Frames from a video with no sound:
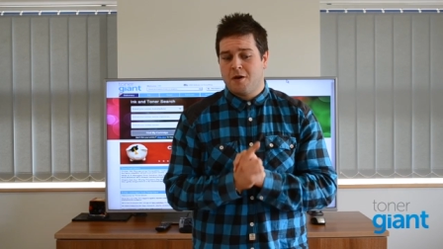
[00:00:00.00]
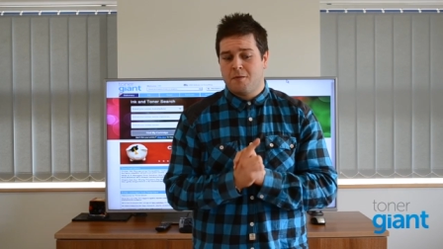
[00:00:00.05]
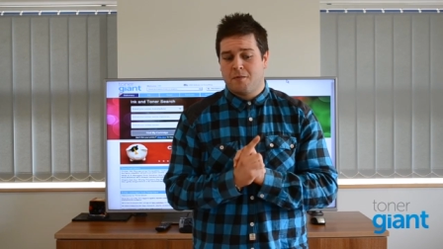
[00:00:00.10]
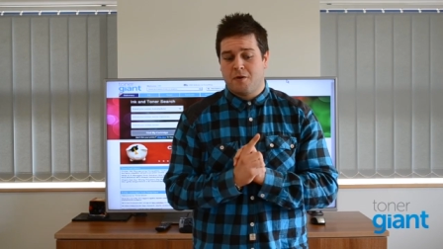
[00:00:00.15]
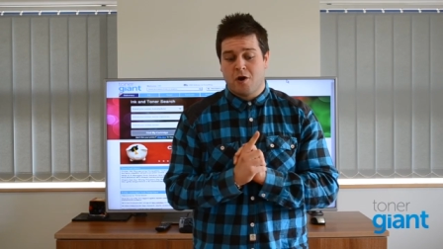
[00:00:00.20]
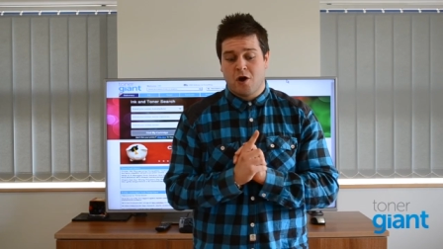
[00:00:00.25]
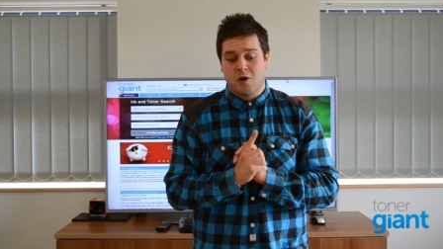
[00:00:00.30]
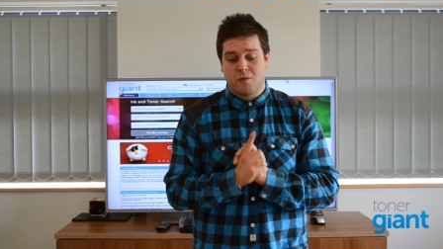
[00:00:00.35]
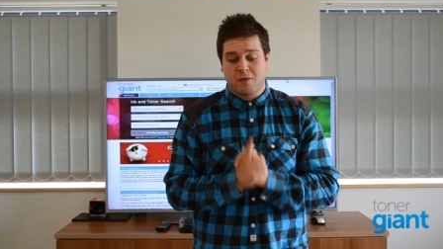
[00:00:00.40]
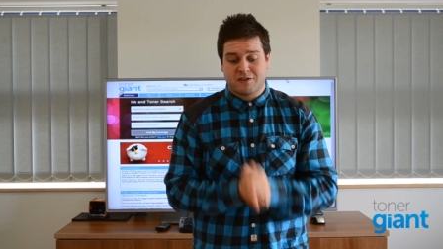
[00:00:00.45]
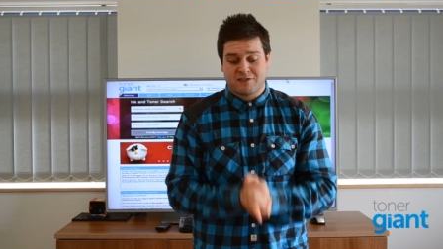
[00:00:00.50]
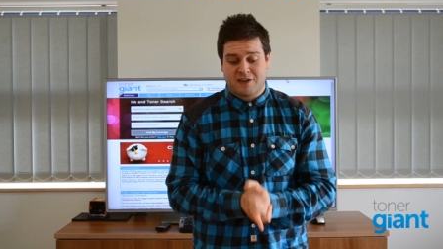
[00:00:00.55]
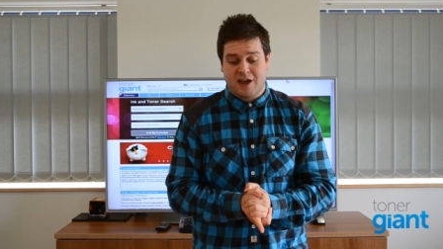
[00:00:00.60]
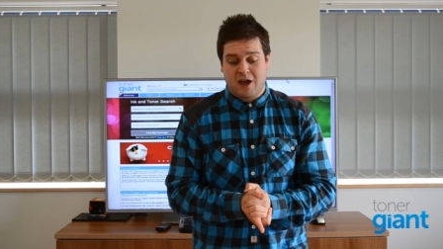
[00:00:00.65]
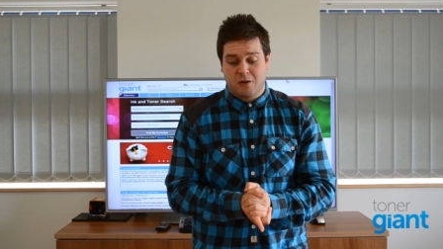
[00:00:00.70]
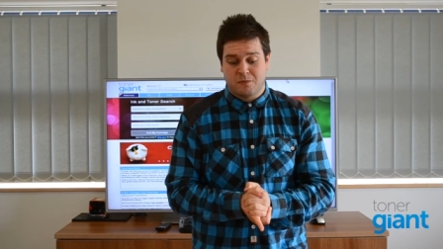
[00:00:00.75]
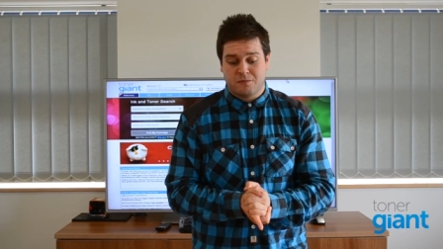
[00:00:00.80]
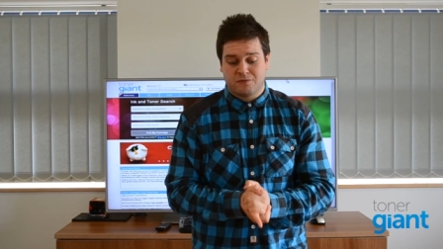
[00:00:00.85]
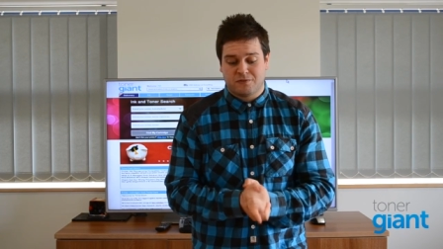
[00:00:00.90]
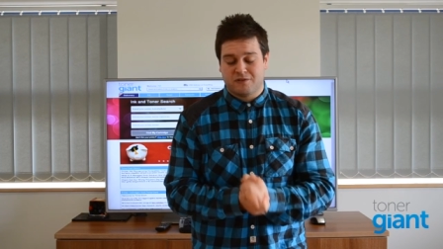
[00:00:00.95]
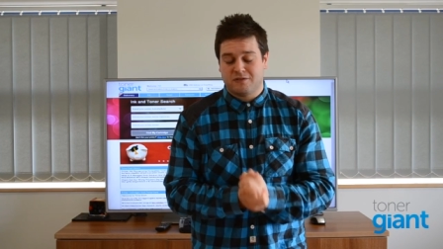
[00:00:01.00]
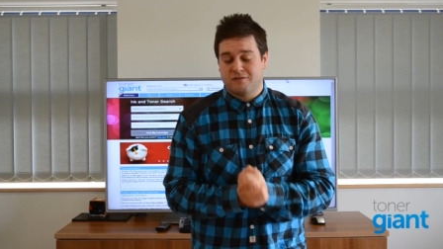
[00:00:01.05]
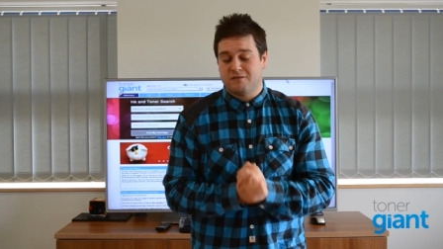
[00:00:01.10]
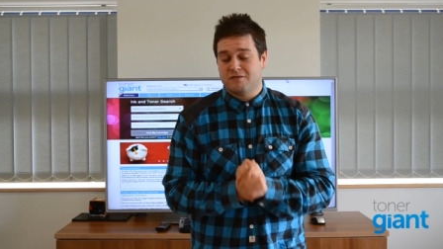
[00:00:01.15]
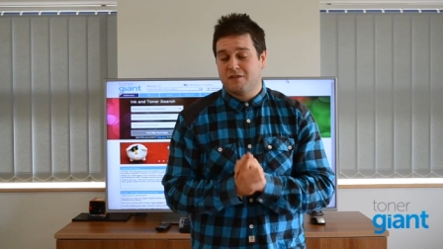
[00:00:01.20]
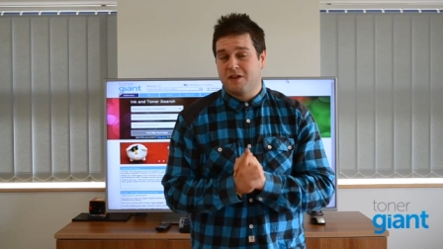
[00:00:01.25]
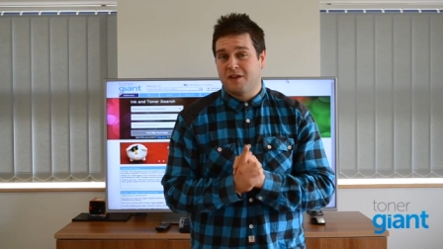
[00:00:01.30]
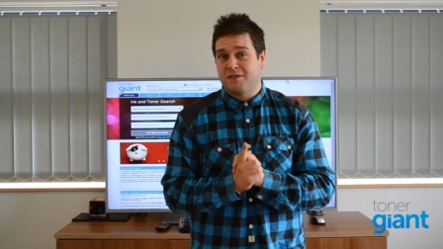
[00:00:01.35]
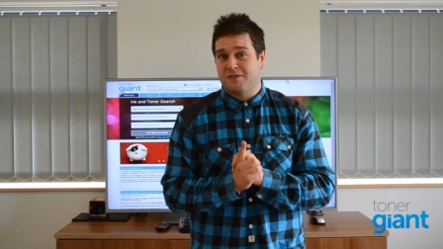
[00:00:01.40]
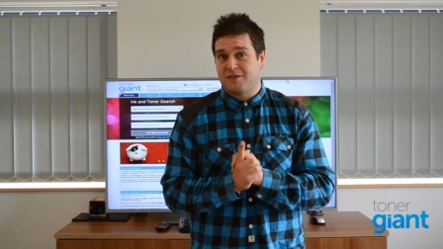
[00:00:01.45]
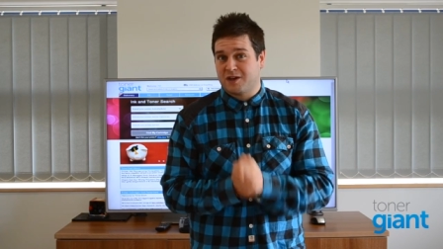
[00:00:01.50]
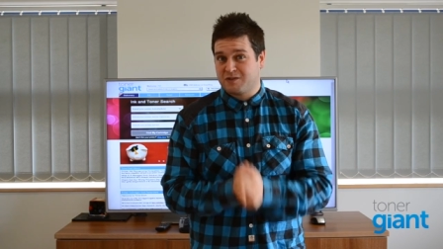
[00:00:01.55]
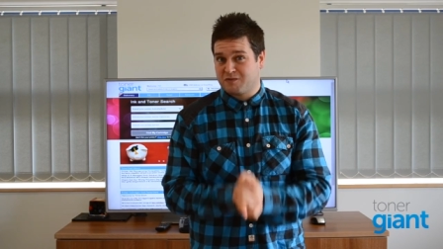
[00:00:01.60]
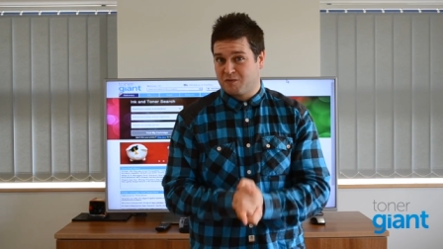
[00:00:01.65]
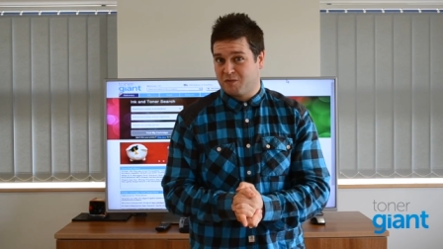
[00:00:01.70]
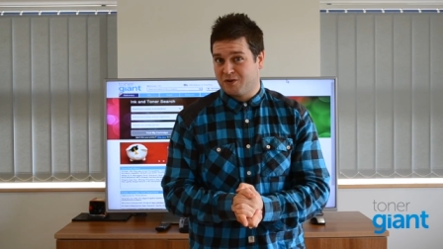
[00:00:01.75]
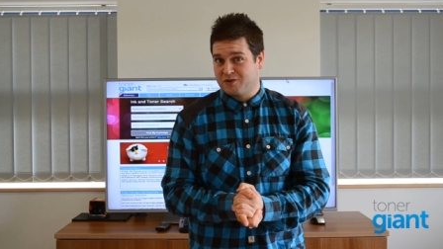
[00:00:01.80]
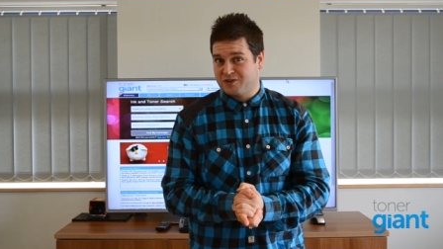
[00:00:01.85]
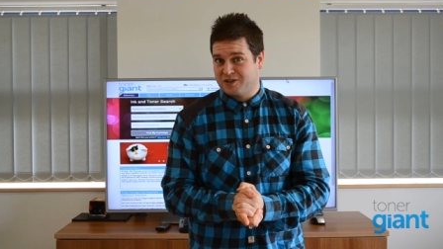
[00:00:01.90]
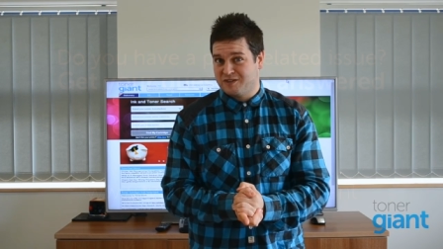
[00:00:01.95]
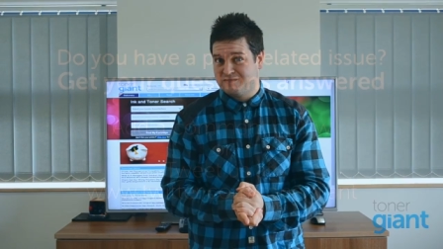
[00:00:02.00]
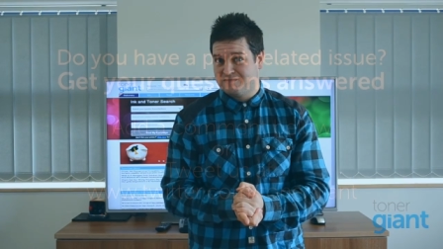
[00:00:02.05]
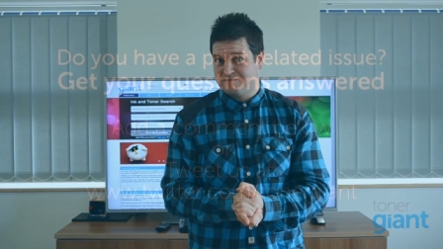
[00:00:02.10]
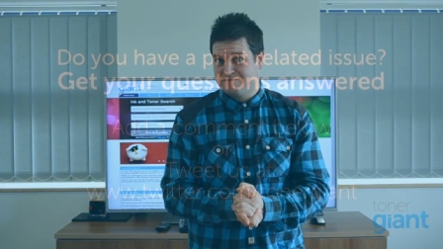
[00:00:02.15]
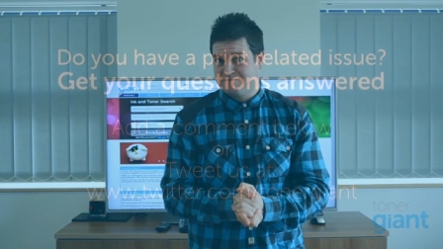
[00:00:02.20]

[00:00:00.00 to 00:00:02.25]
But I hope that's helped, and thanks for watching.